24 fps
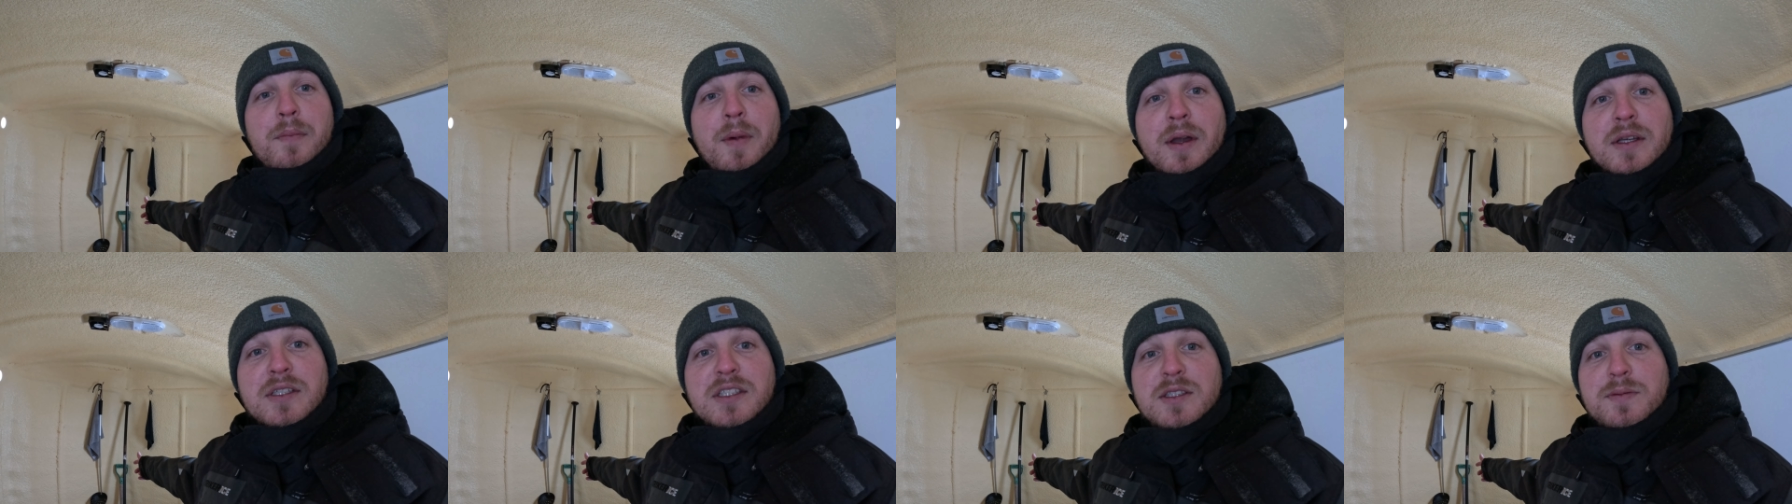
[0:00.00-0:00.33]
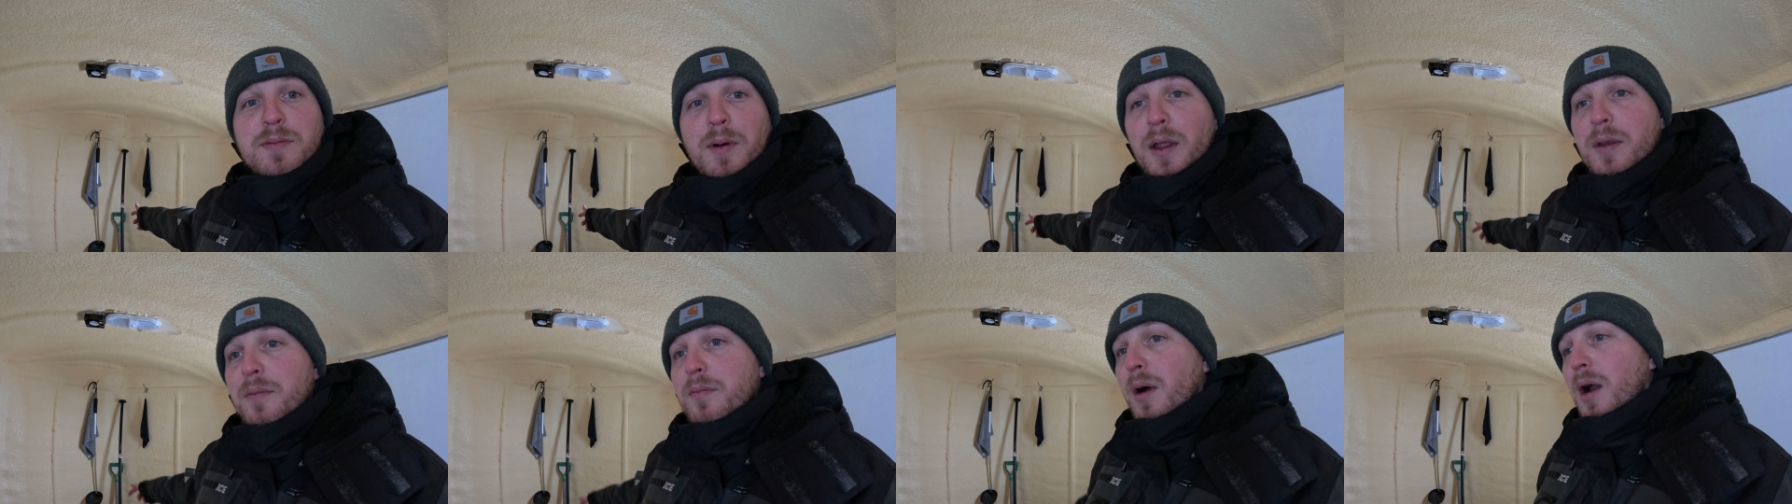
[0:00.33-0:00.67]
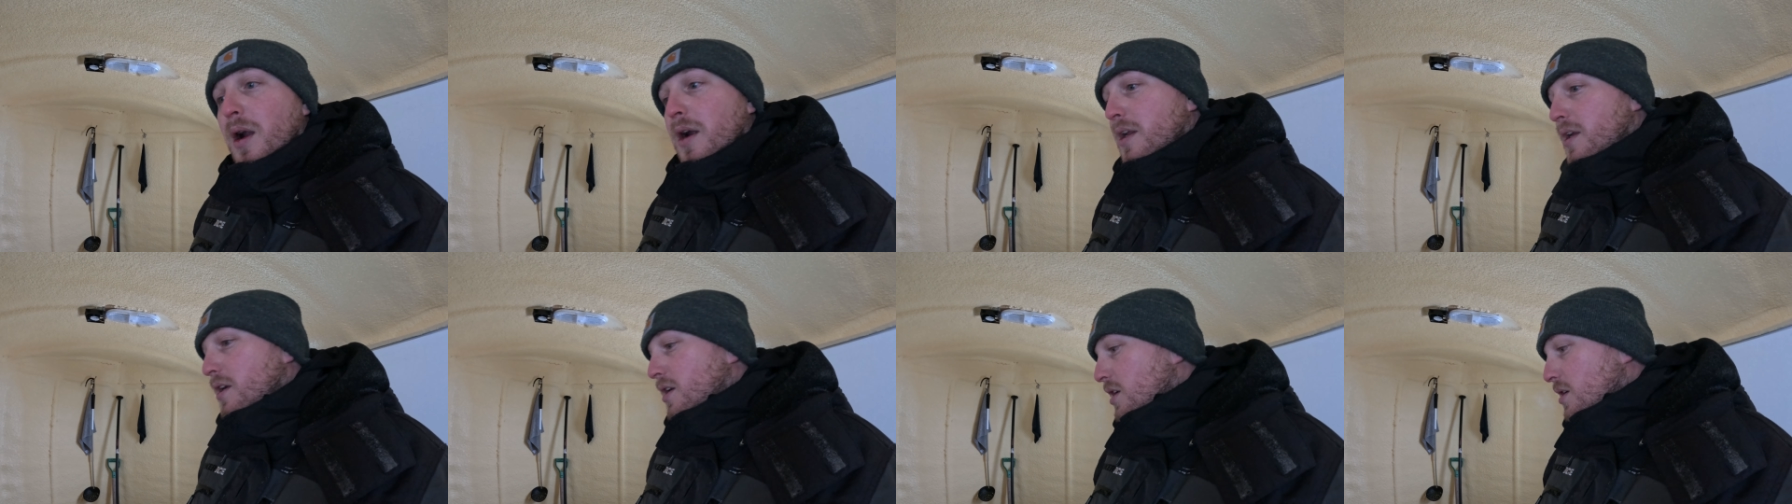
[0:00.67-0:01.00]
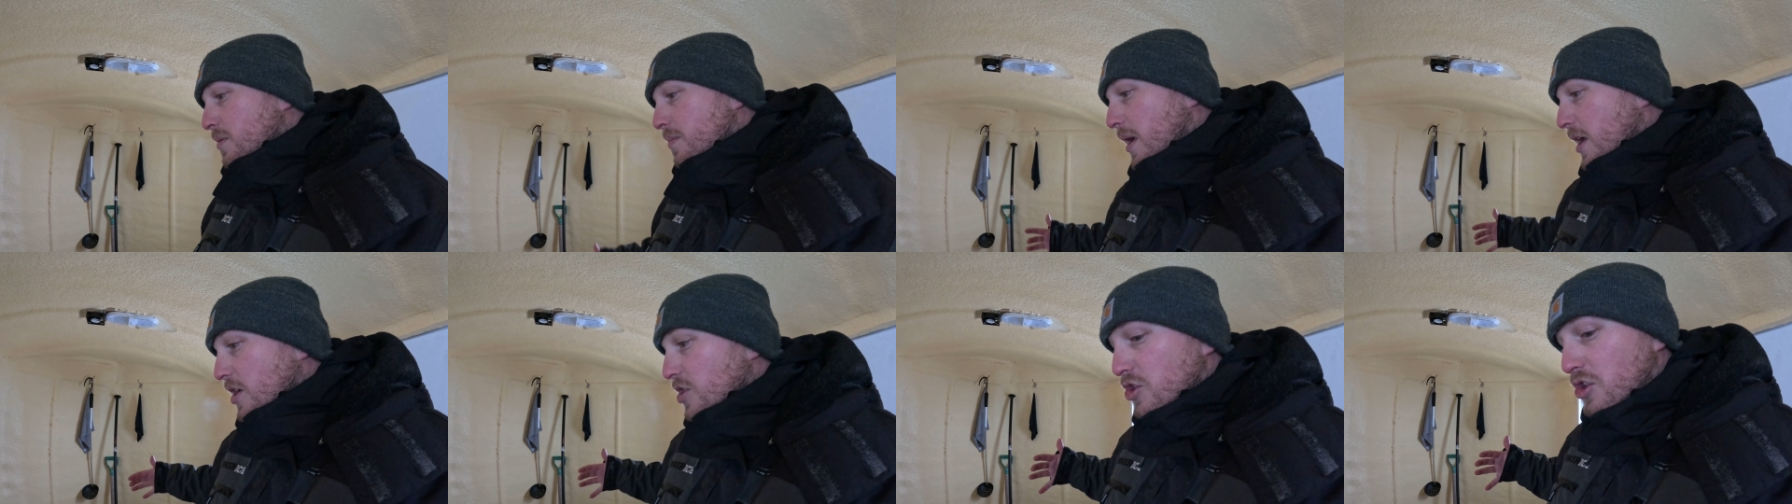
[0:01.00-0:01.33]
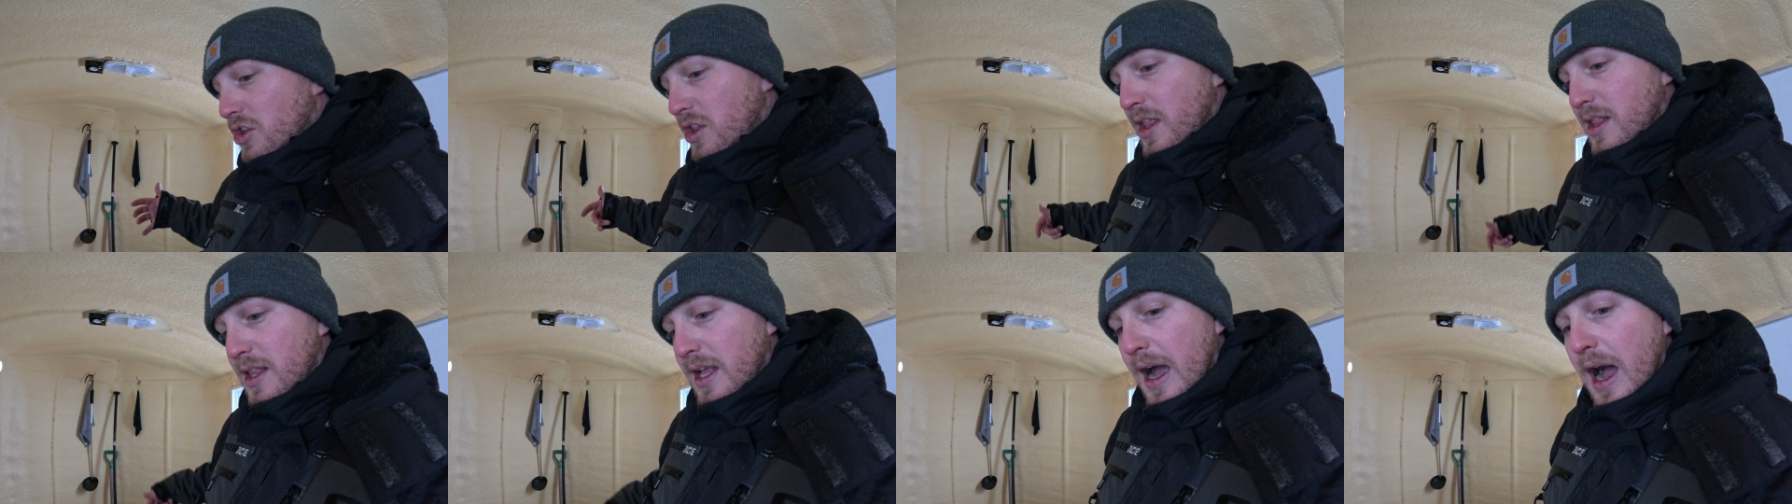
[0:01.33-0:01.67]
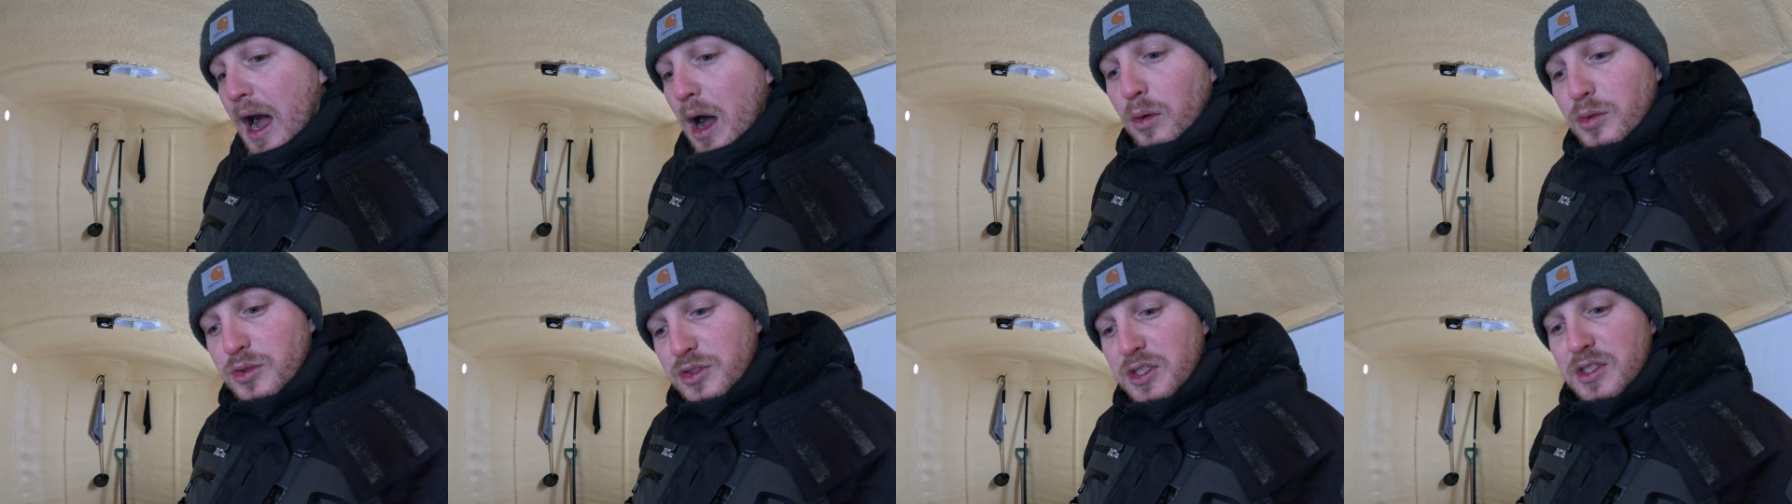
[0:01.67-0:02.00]
my spud bar here, make sure that the
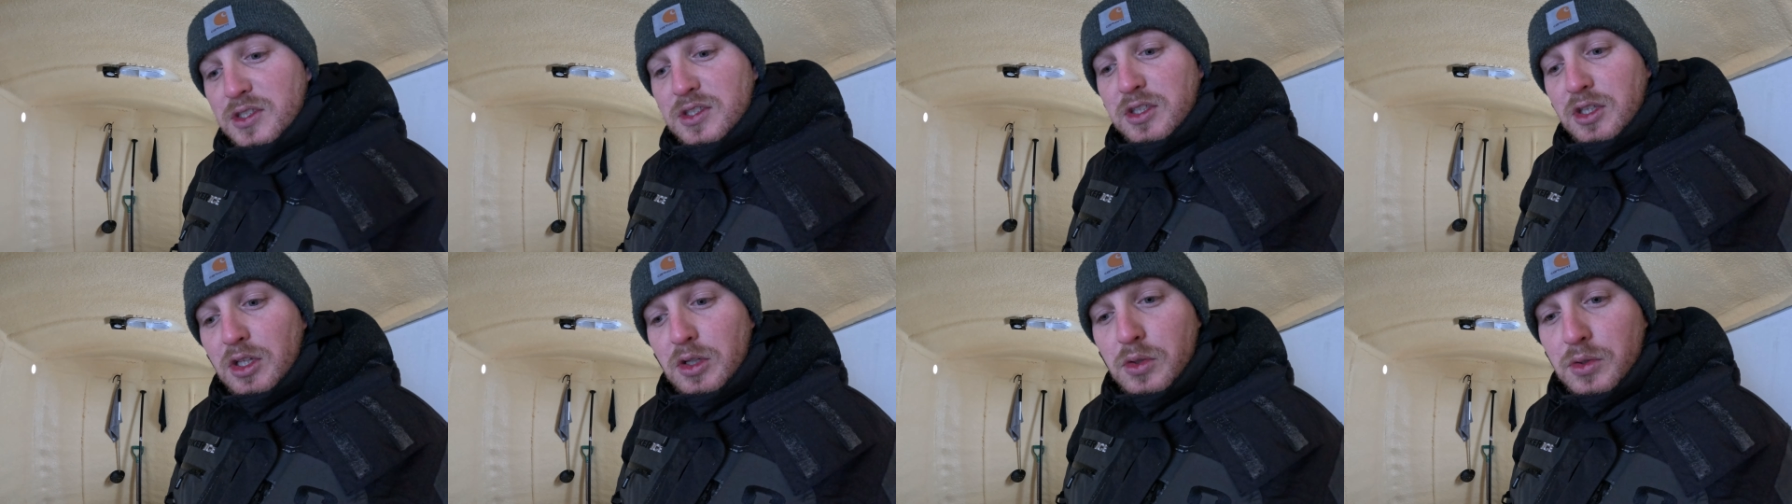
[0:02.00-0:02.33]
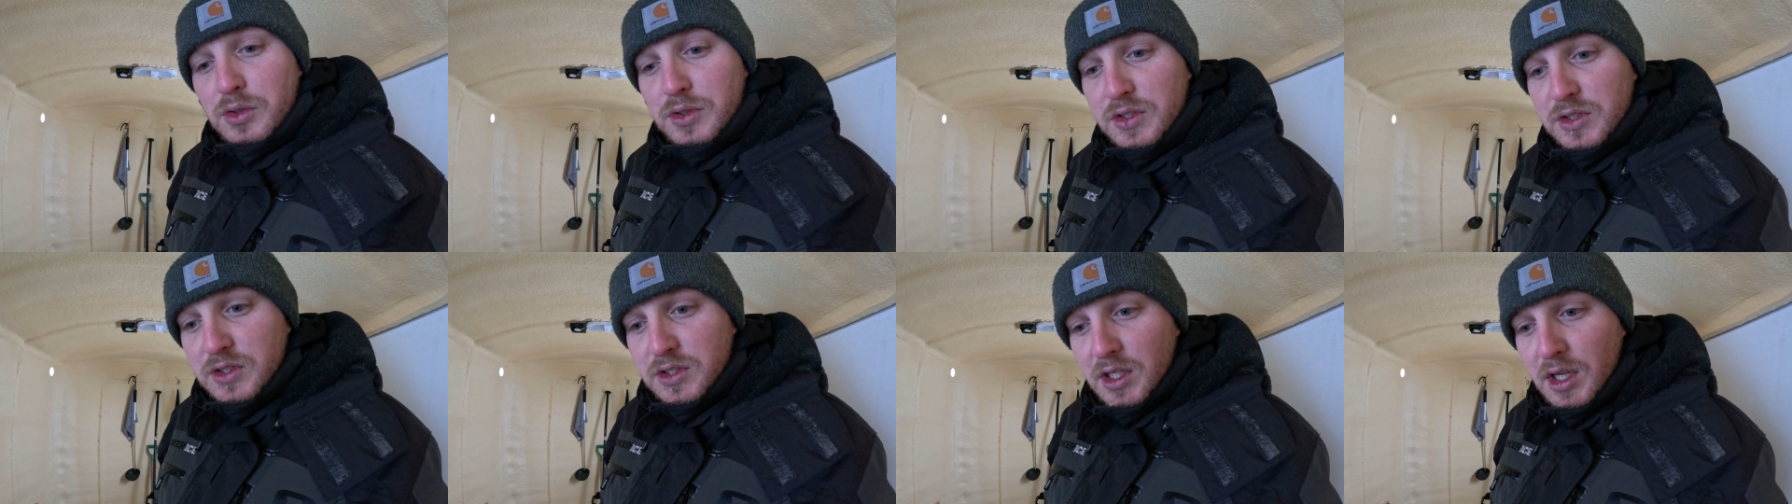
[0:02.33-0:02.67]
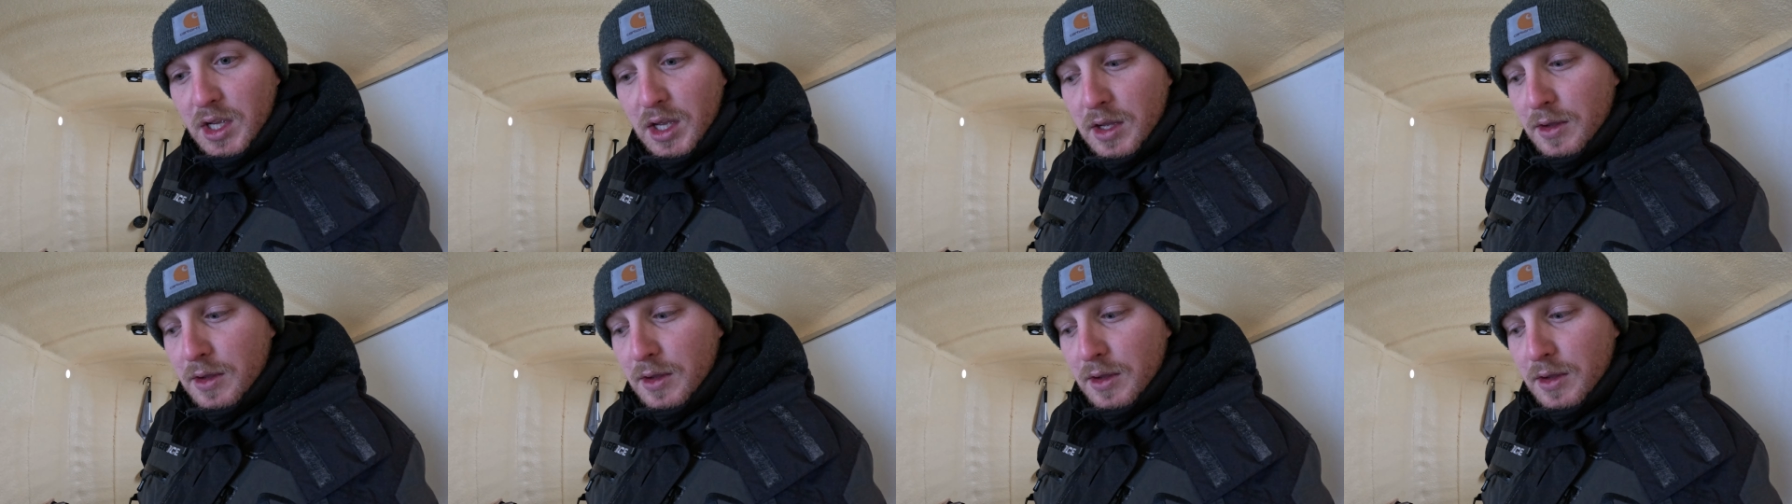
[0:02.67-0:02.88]
house is loose,